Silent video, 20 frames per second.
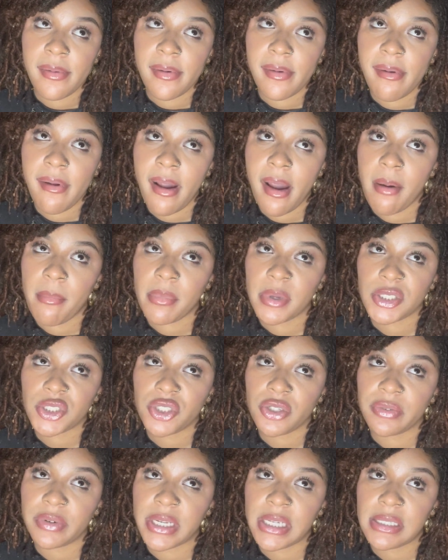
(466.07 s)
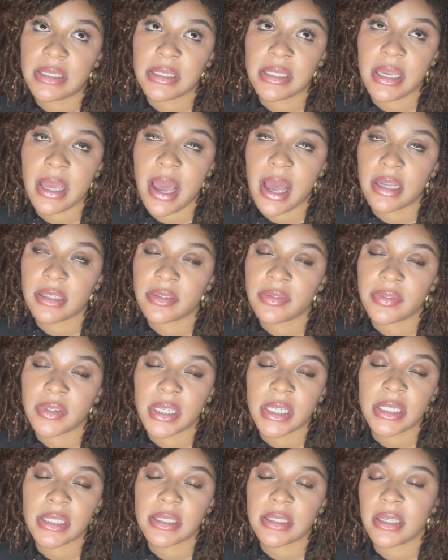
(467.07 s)
how much grace he has for
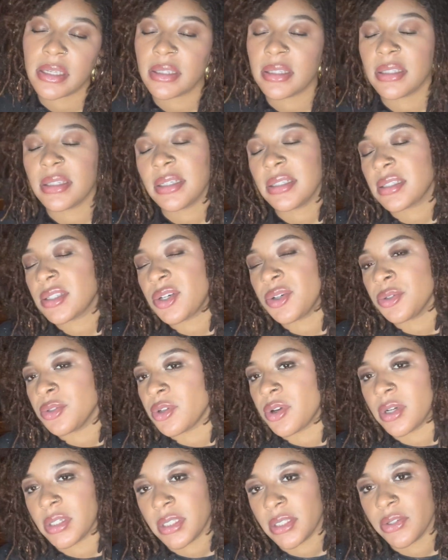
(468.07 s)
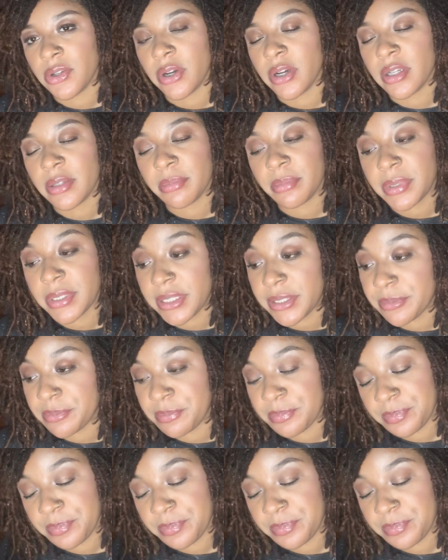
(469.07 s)
us. Like, the list goes on and on, but